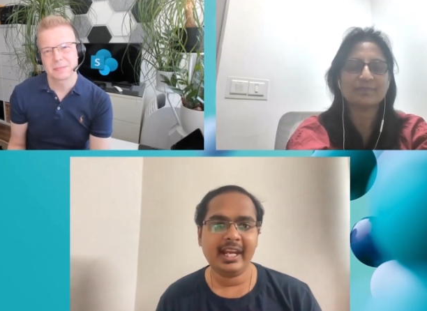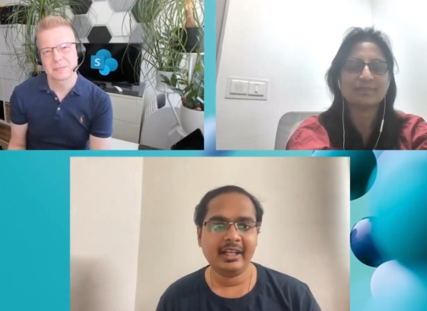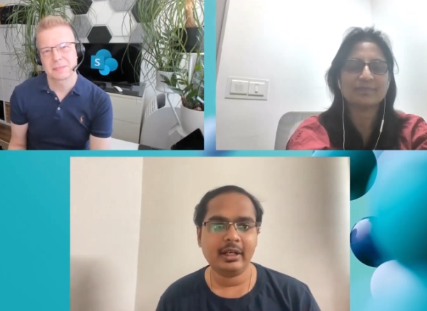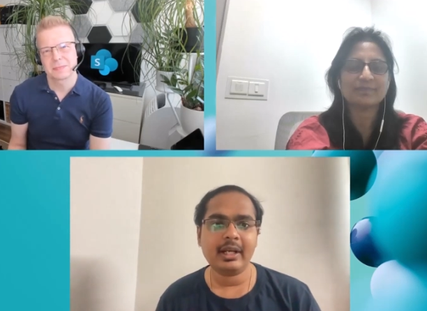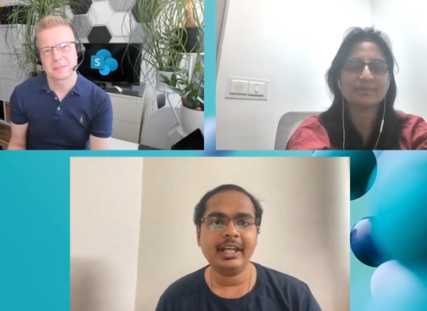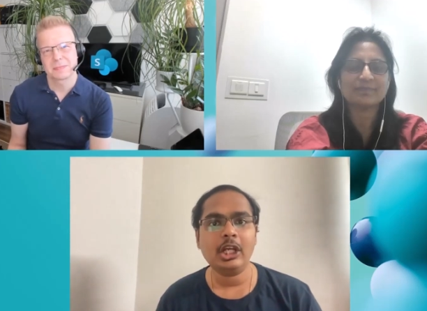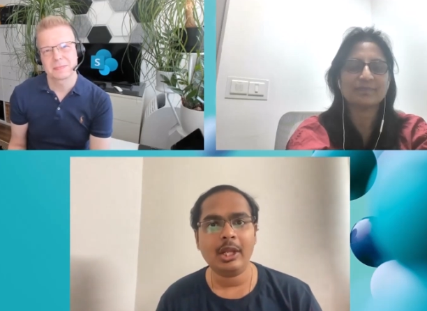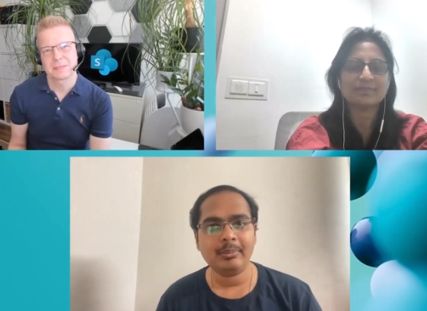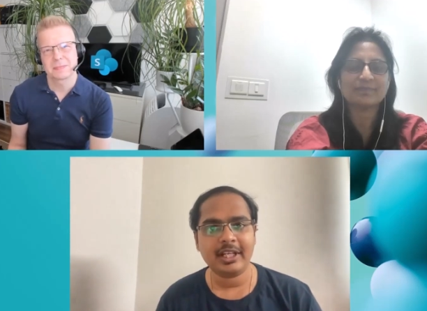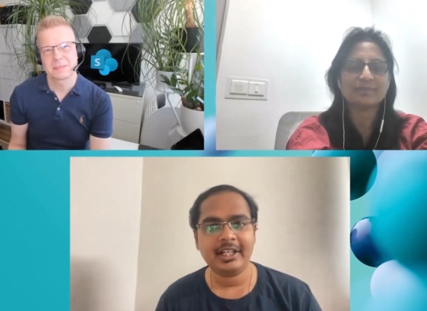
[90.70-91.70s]
Speaker 1: And right
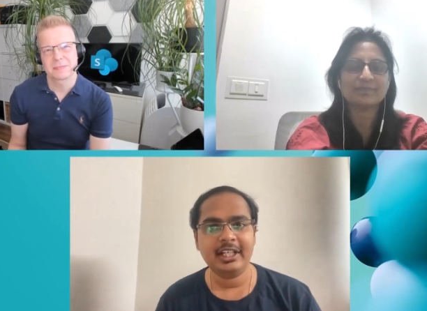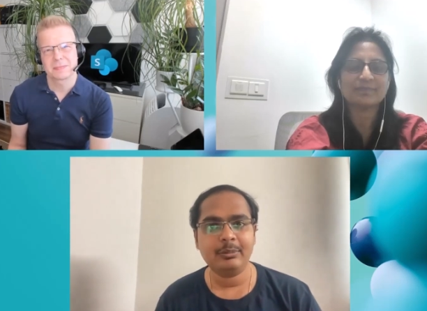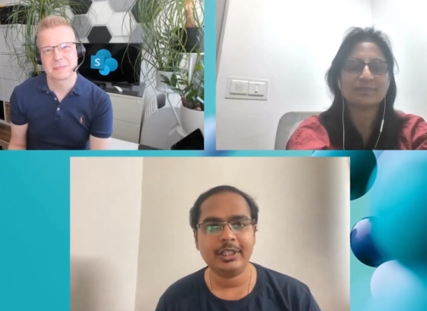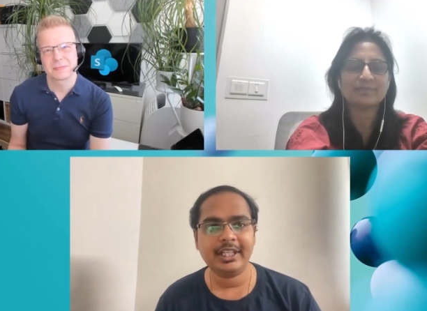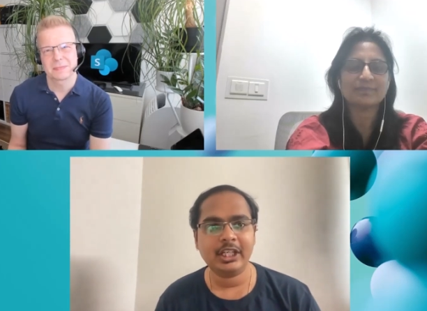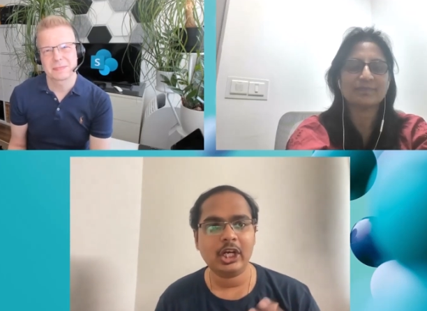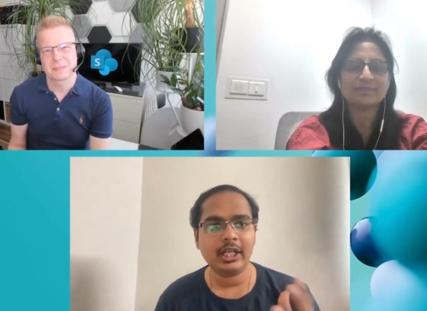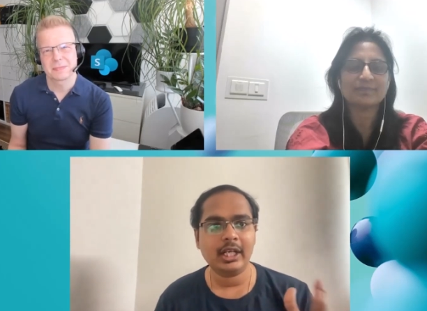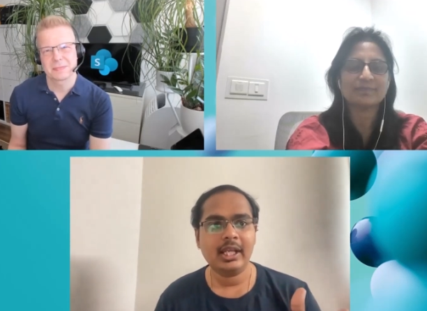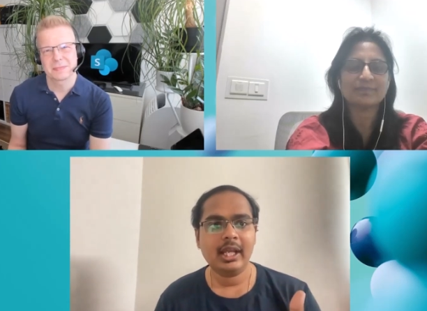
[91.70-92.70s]
now, I'm currently working
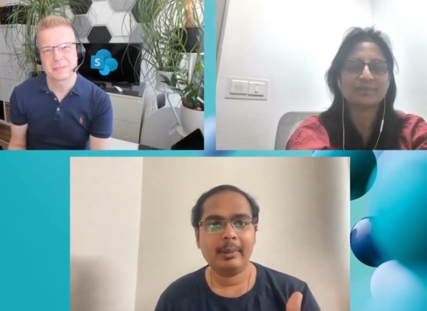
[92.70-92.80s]
on